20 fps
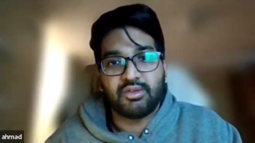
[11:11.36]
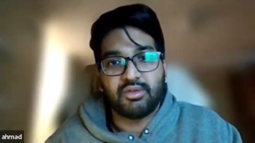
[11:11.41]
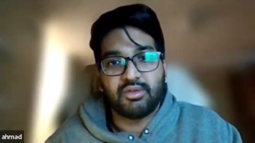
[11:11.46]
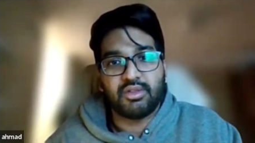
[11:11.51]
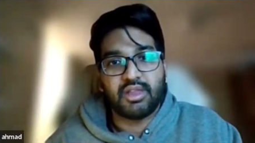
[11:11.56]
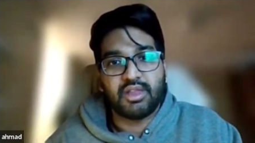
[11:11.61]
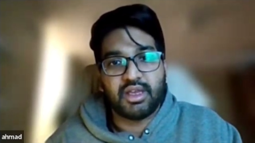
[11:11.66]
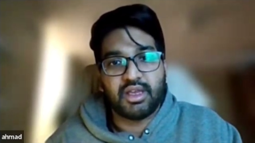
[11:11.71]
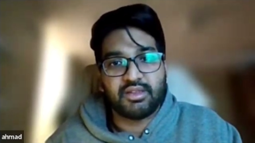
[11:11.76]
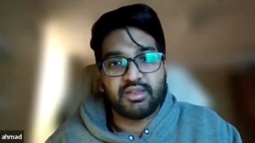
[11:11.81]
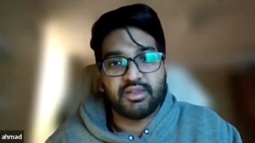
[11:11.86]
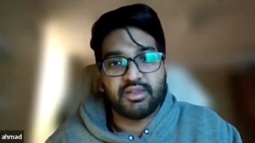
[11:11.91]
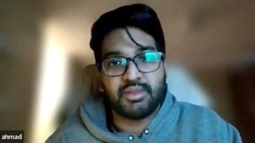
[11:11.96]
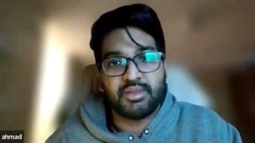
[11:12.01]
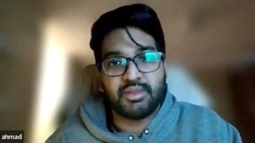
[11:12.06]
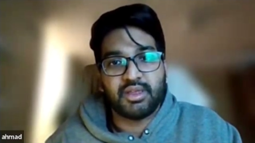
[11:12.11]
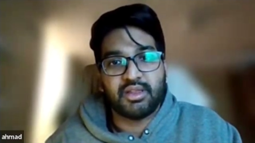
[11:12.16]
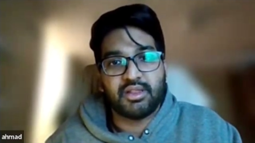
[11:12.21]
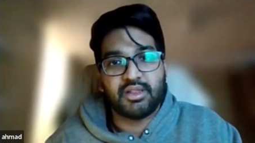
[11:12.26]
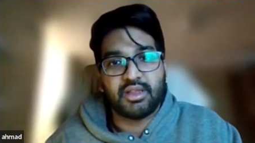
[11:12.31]
So that's
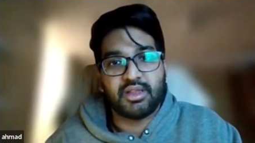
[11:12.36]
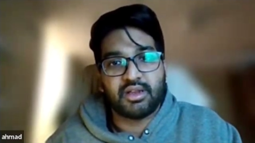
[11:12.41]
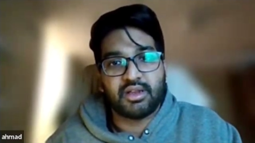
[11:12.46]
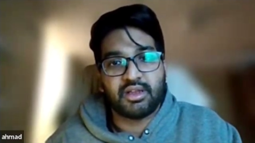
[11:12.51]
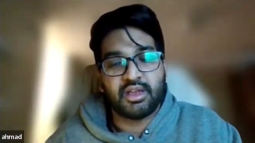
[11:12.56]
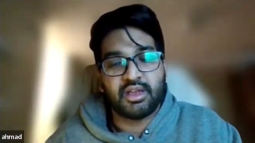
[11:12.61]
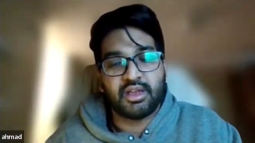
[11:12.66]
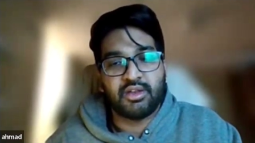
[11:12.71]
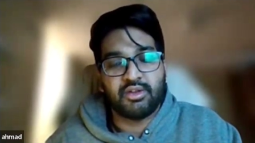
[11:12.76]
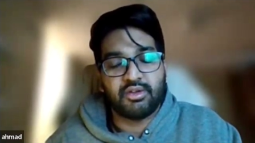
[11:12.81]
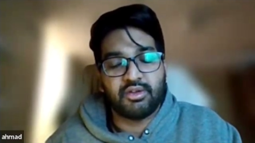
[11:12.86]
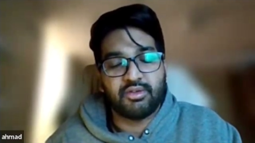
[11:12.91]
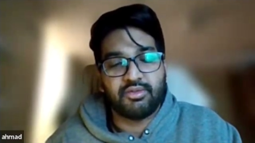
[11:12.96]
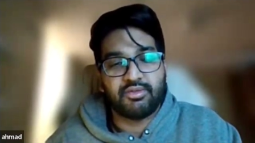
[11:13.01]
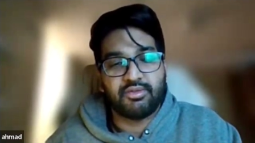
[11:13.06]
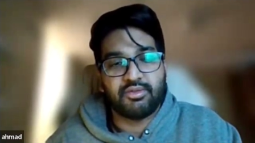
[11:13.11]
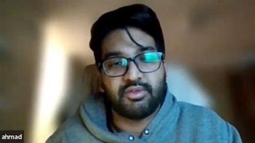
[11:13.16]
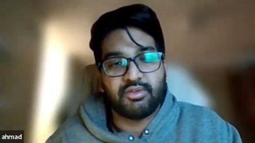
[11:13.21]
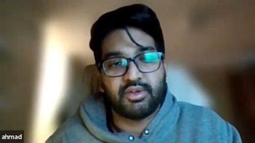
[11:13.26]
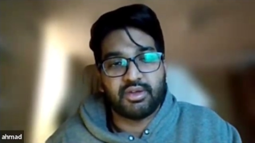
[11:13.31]
something that kind
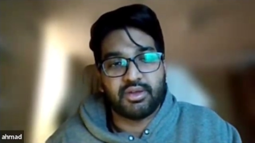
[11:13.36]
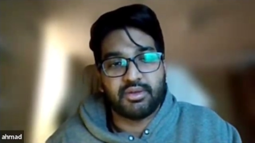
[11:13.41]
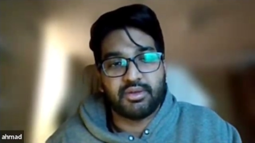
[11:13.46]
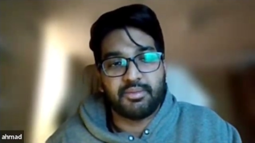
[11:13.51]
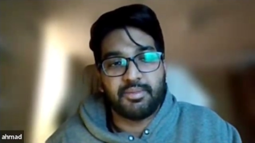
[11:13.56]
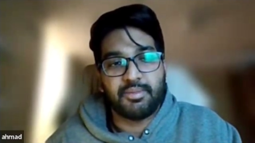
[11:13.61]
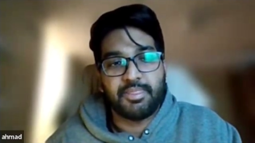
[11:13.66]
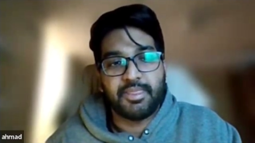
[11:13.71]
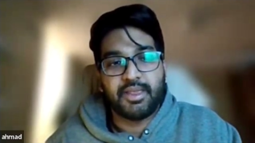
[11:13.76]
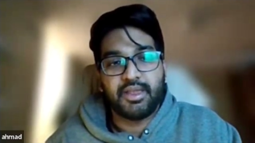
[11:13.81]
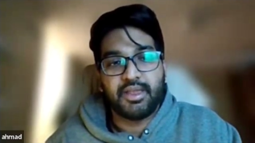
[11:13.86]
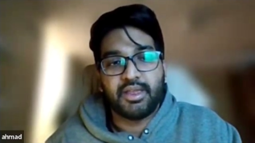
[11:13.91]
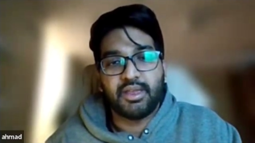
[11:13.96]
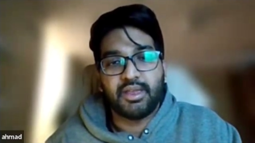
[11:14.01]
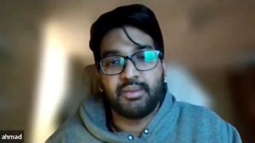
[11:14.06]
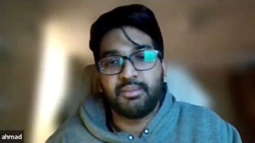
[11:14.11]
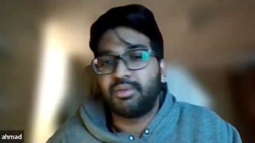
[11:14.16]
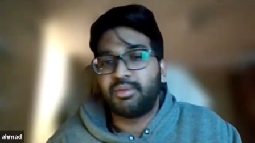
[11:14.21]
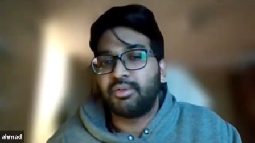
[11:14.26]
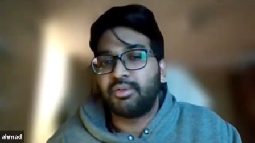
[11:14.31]
of
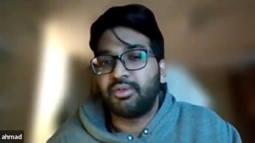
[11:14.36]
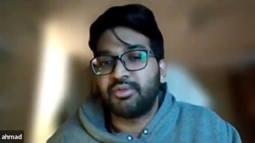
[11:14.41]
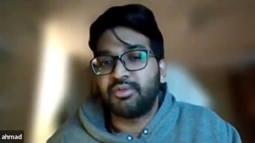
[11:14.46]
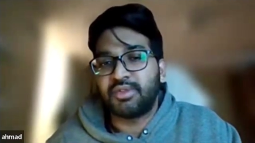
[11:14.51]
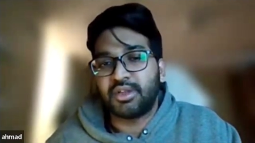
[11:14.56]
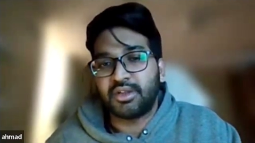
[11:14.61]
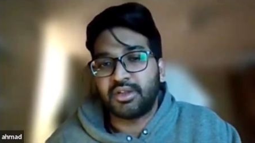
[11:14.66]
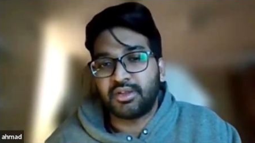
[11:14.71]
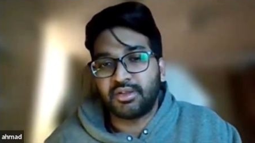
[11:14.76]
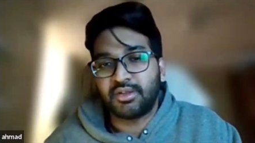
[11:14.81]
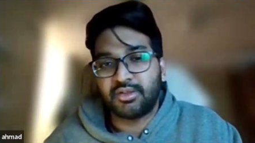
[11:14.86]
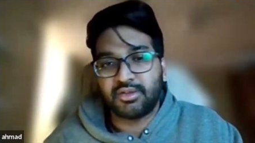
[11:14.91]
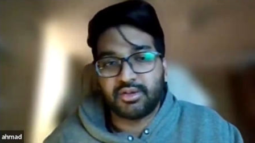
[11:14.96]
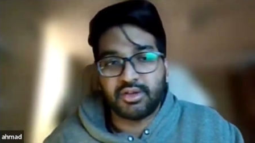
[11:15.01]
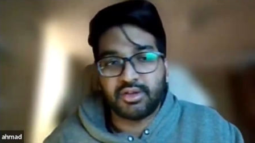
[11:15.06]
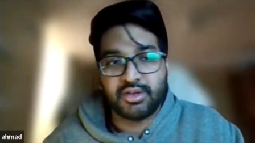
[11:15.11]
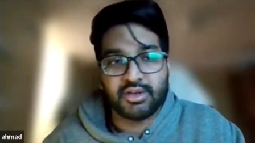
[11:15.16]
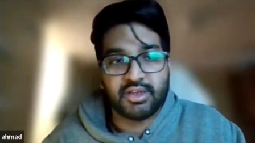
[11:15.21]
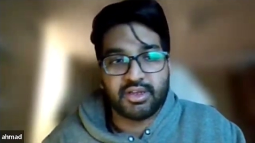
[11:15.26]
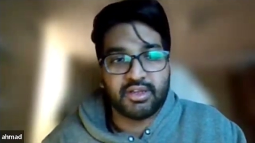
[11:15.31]
improves and
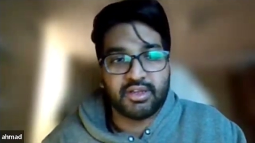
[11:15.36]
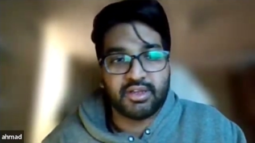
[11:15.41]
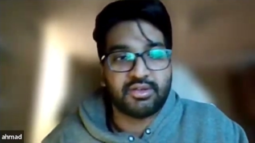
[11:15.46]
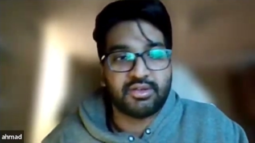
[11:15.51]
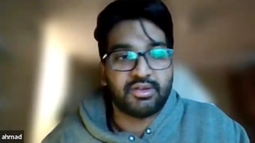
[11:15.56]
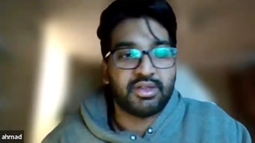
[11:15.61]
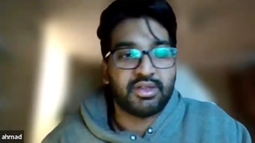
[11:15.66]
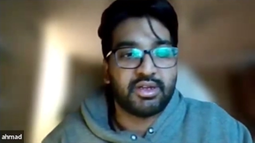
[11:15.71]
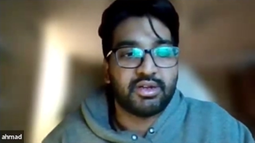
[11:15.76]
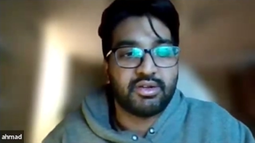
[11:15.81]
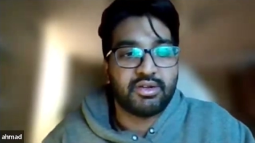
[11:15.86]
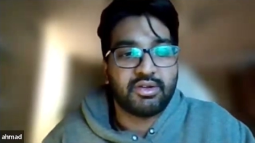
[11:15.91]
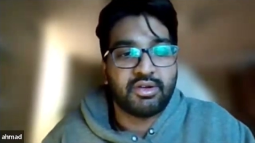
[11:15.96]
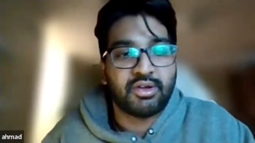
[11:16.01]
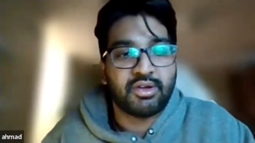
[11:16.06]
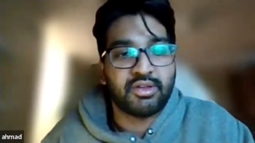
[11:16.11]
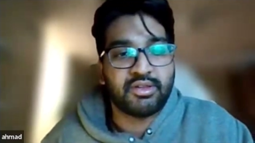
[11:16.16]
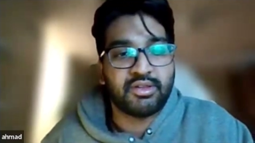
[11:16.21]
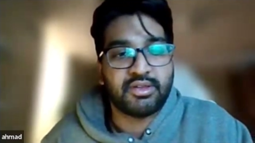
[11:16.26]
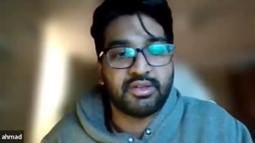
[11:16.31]
consolidates on that
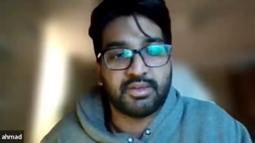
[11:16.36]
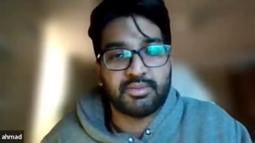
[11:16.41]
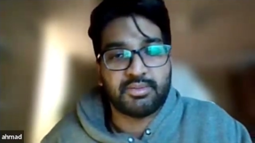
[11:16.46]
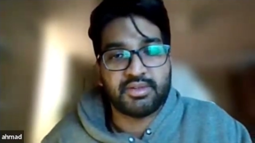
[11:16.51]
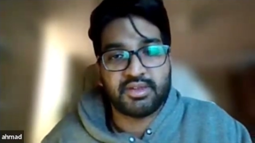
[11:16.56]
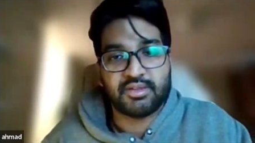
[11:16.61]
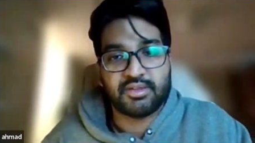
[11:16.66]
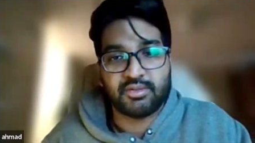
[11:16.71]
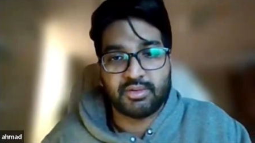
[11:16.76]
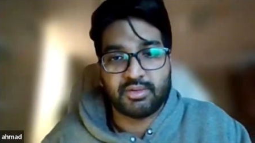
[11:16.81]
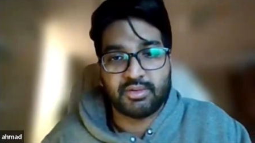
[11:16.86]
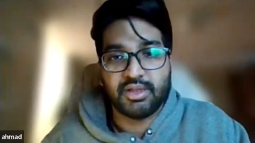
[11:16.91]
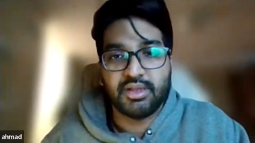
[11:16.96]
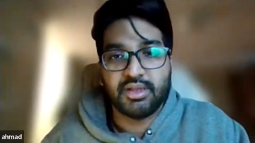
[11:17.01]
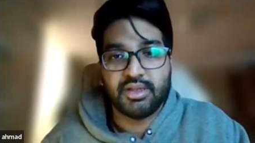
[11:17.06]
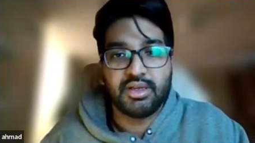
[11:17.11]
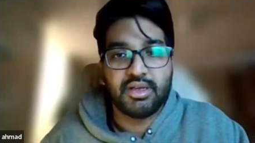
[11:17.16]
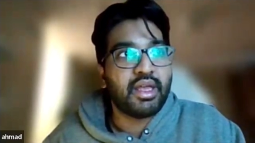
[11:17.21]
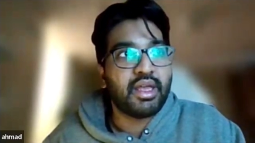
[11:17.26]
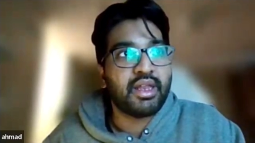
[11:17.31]
concept as
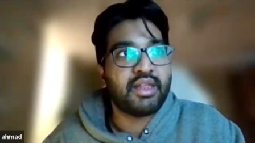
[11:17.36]
well.